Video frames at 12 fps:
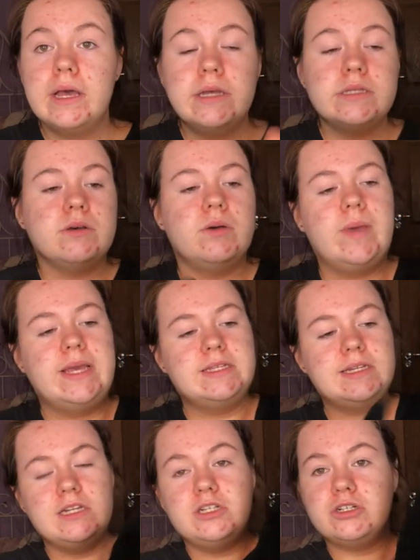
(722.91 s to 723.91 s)
So I
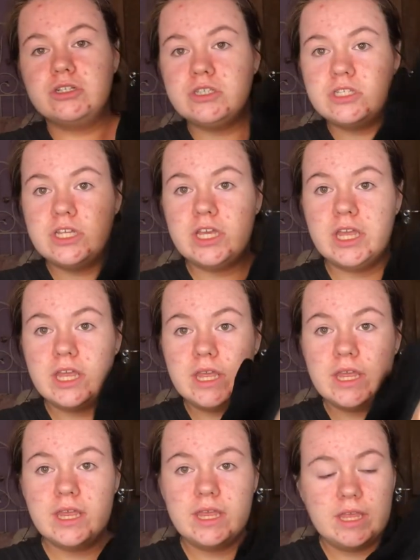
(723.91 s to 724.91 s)
basically just
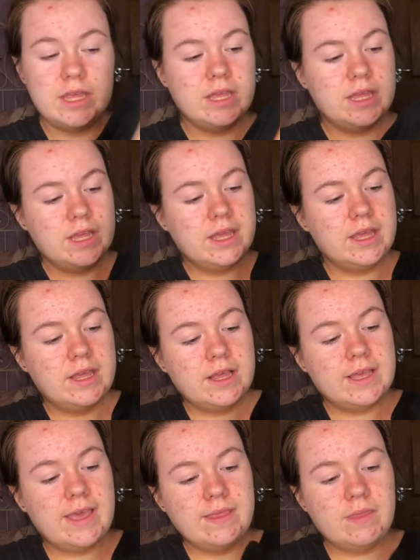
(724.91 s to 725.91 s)

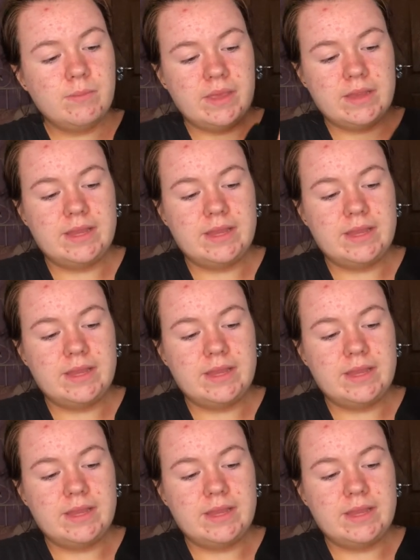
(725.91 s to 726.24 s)
get the mitt